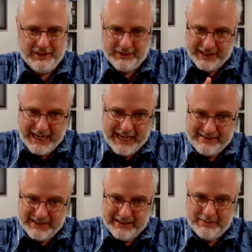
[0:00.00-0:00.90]

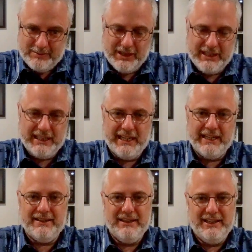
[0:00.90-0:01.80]
casting Brainiac,
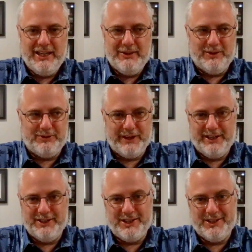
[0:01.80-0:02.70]

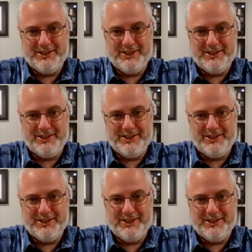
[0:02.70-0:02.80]
Fredo chose